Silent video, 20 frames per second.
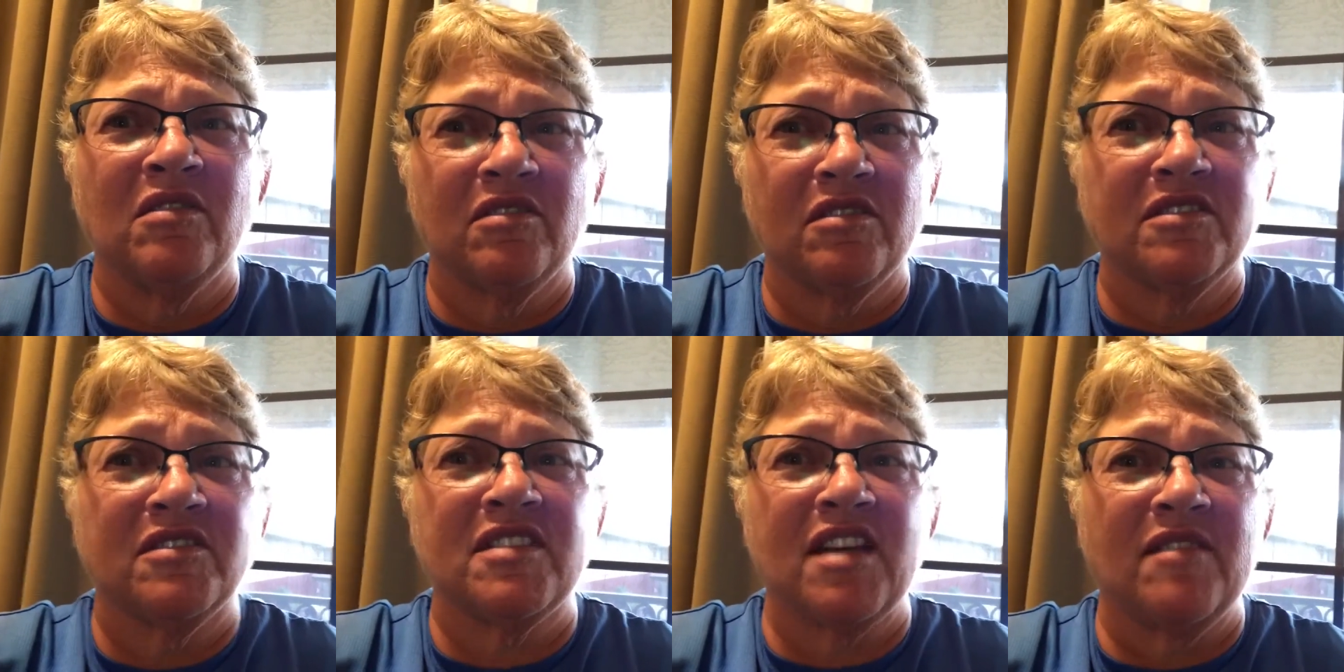
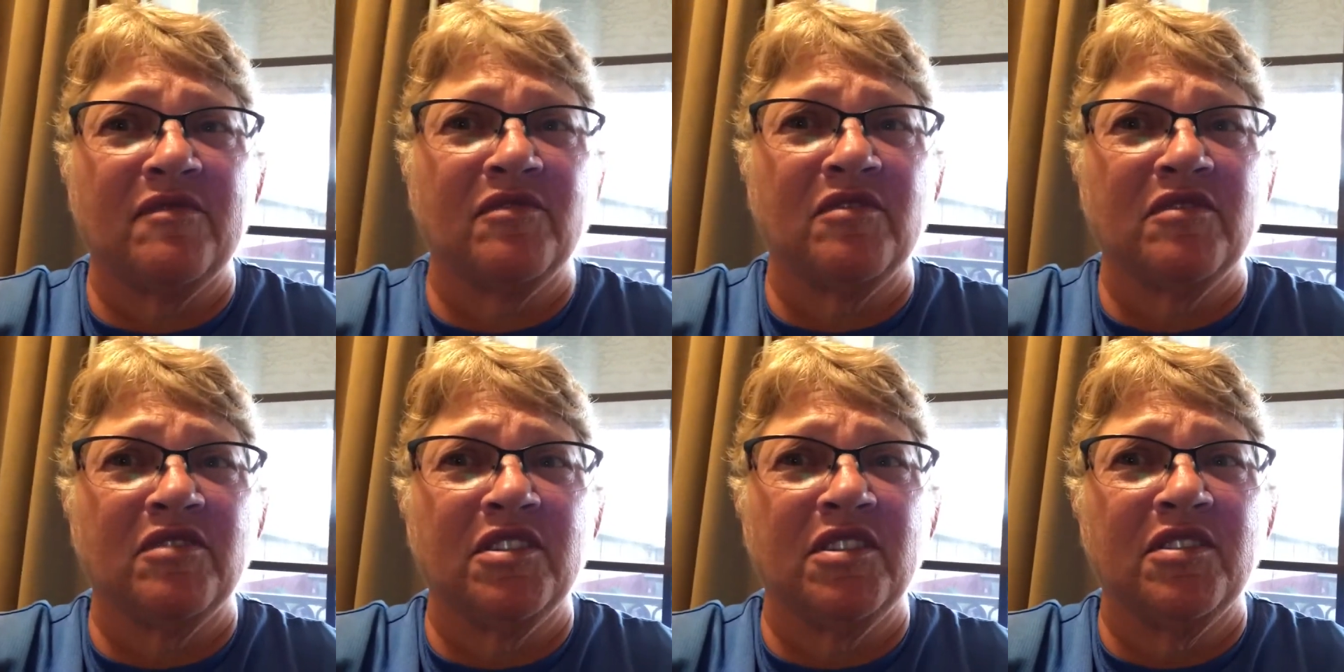or this
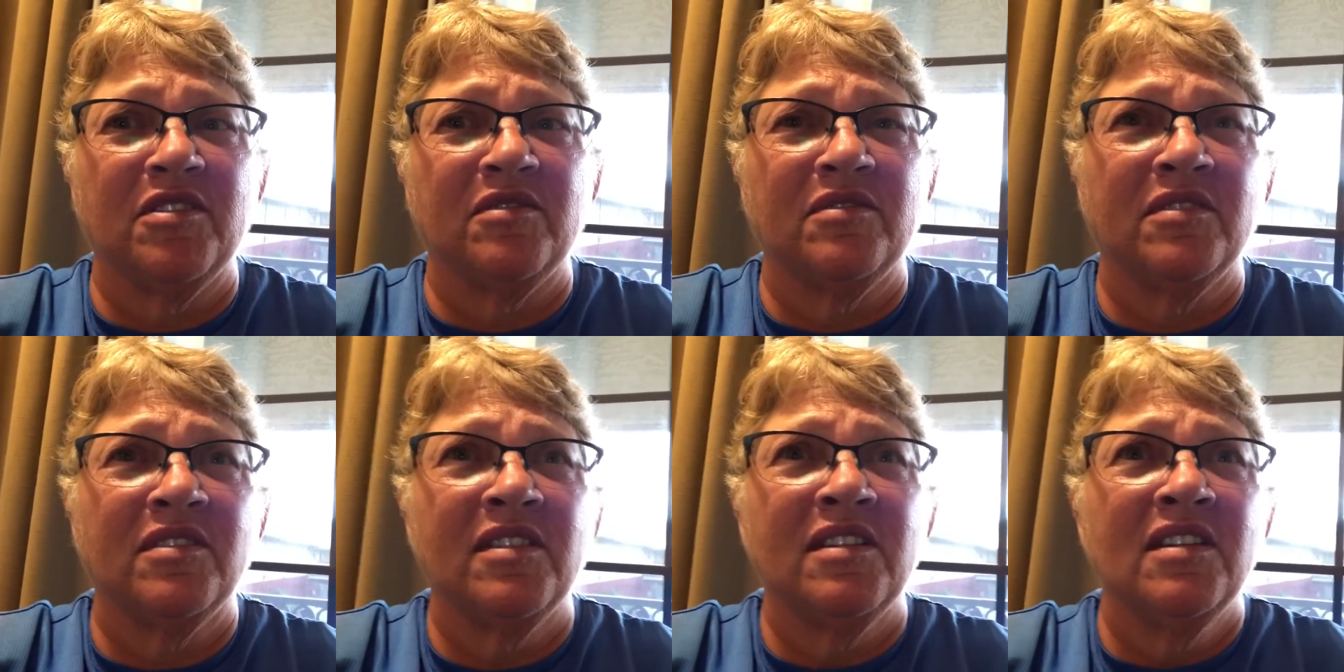
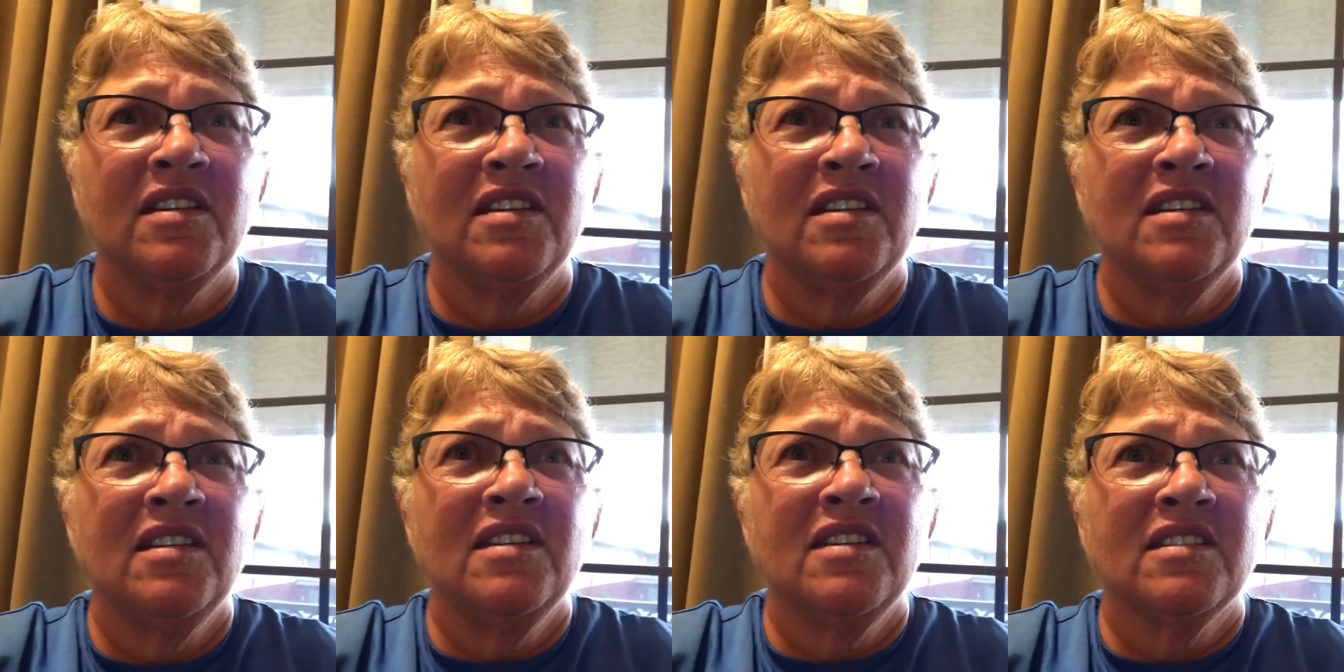afternoon,
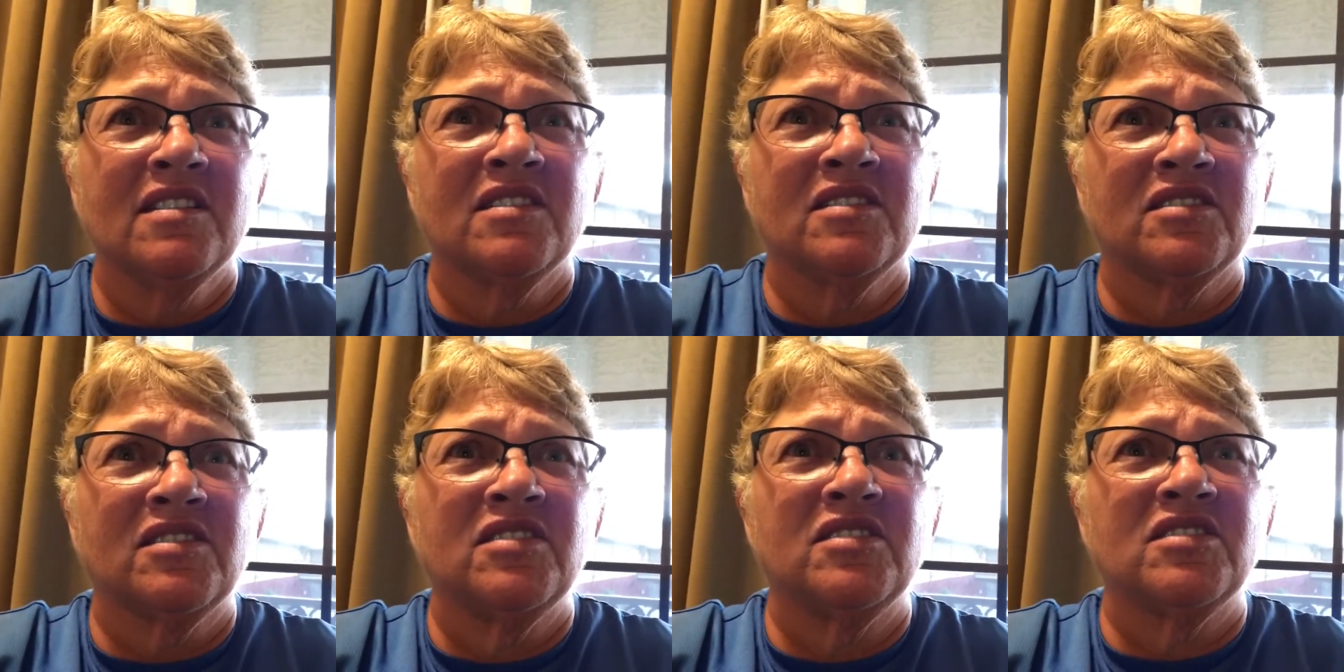
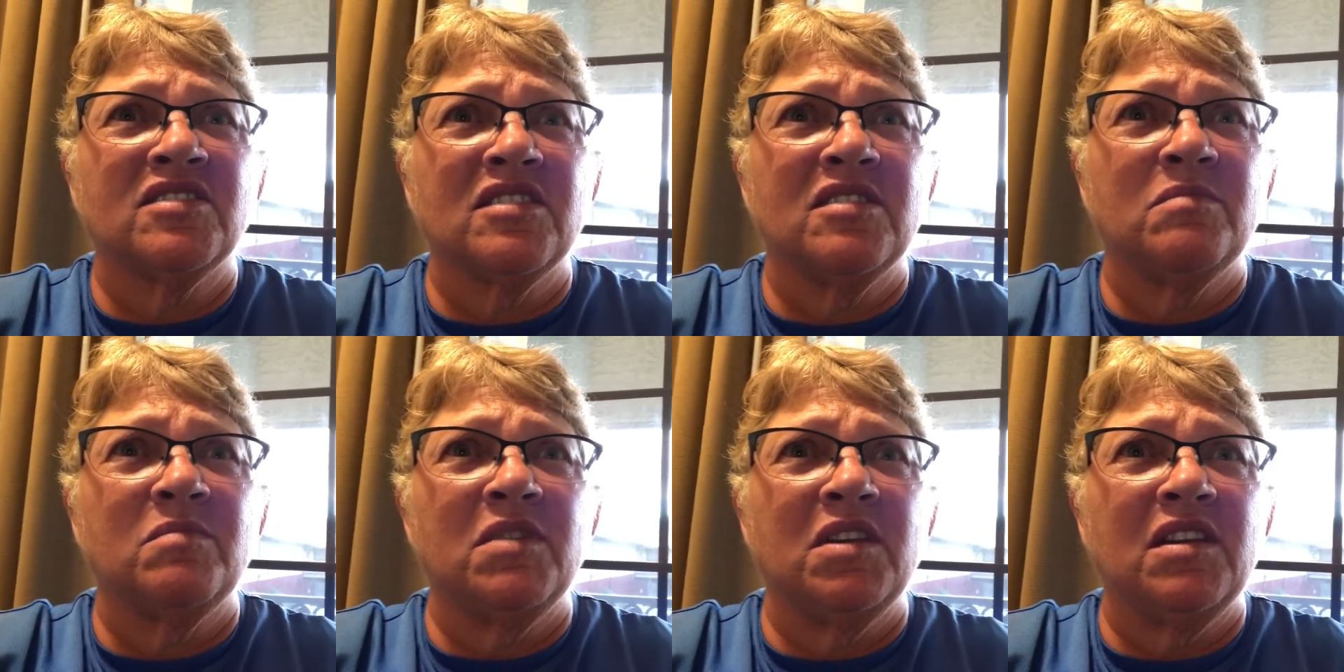because she's
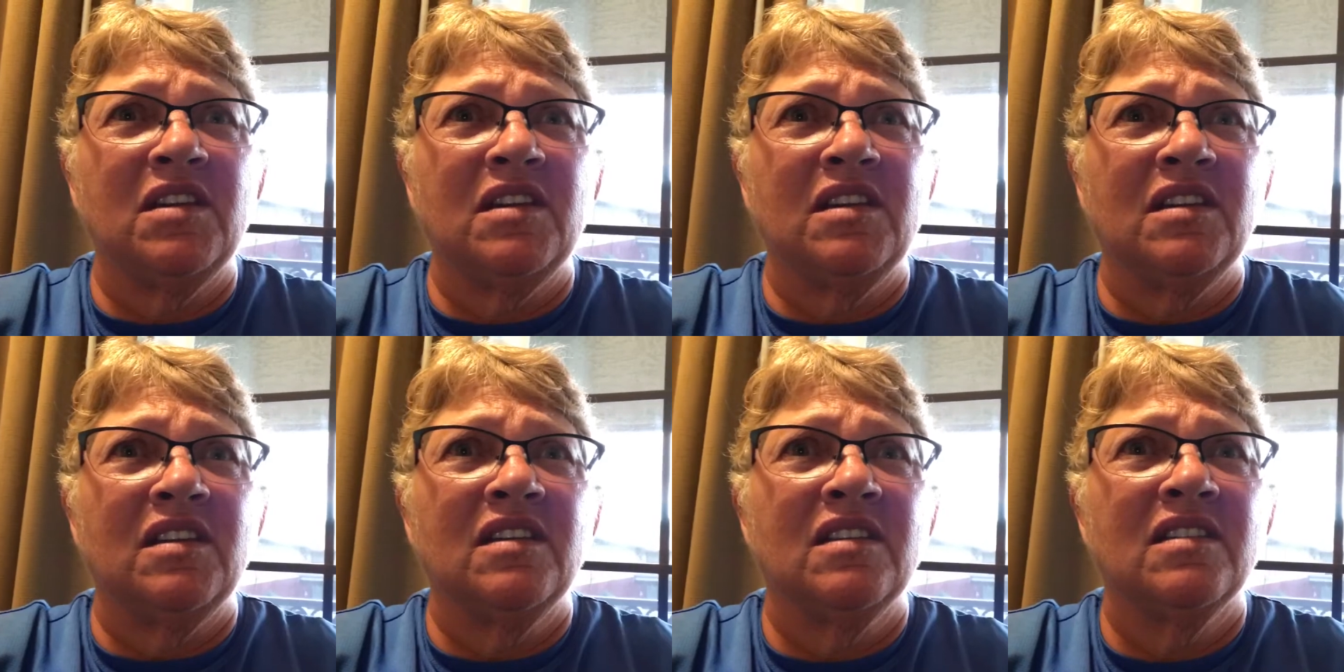going to
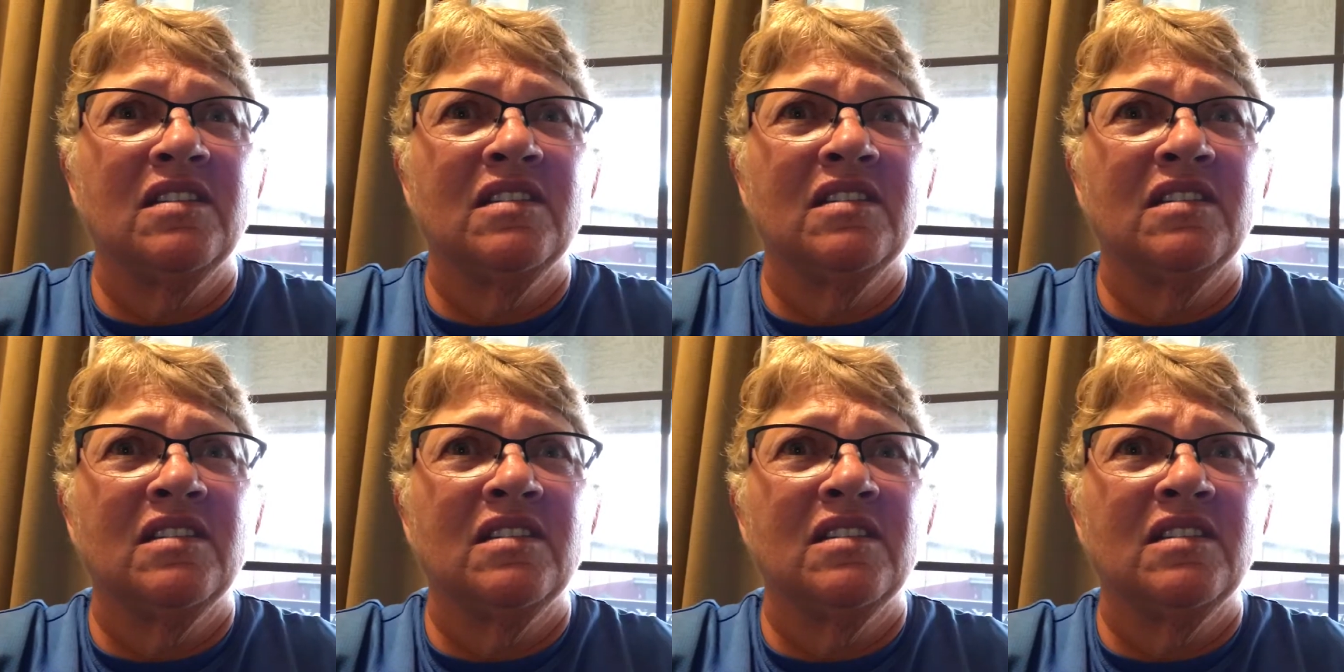be